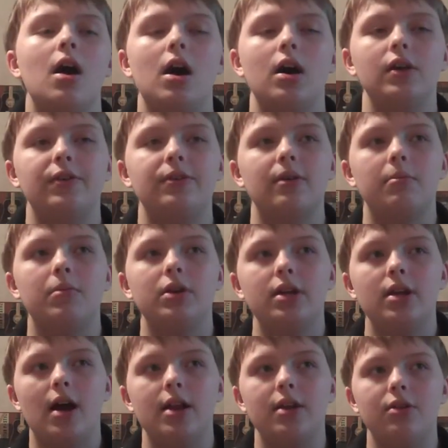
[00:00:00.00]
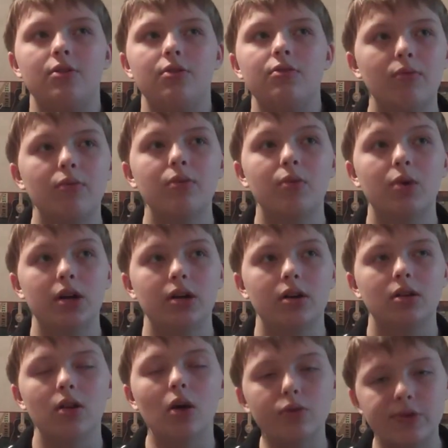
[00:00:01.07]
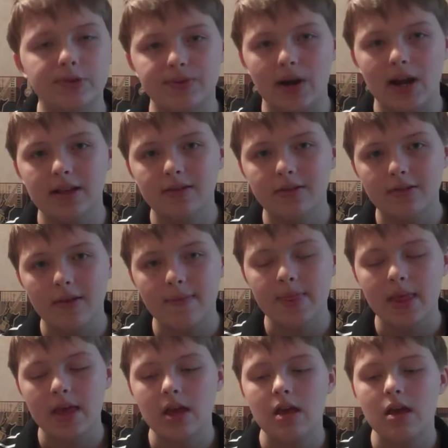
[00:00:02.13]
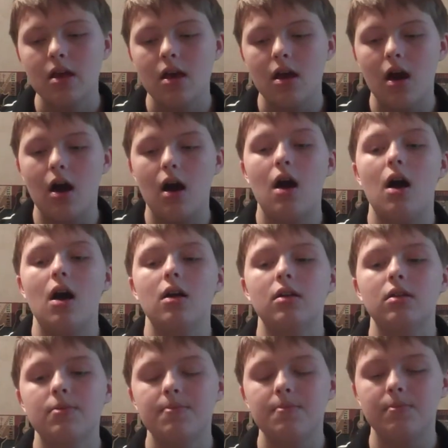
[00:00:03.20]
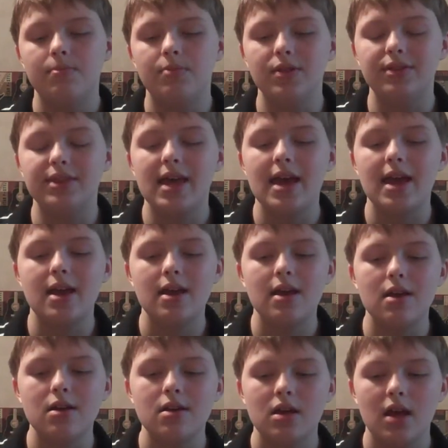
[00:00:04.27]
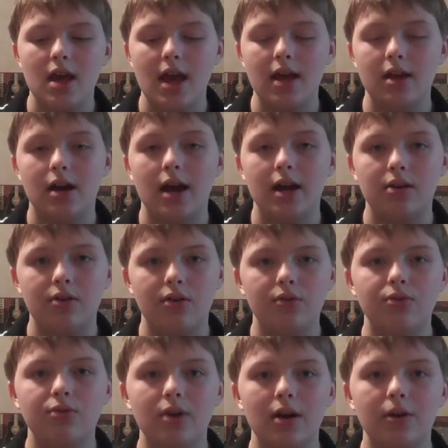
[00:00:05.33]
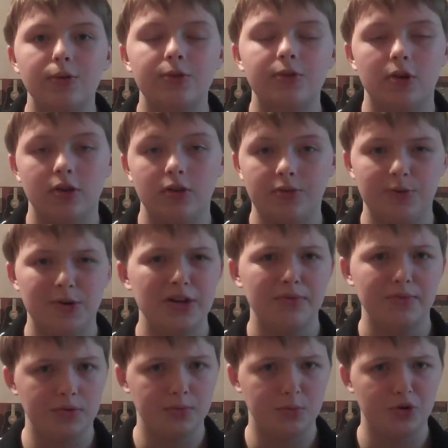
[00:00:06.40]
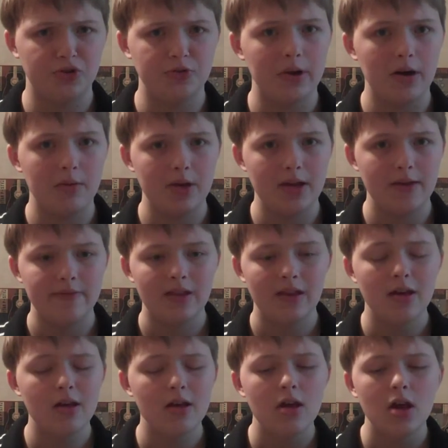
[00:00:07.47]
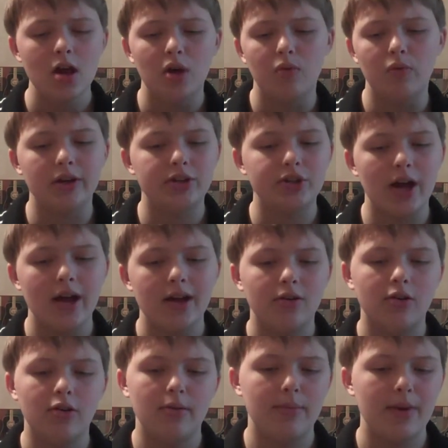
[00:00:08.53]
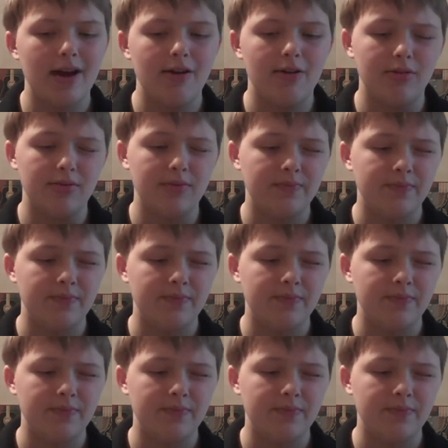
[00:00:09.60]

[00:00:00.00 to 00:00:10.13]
somebody I knew, we weren't close friends, but they and I don't know who else started spreading rumors about me, which I heard about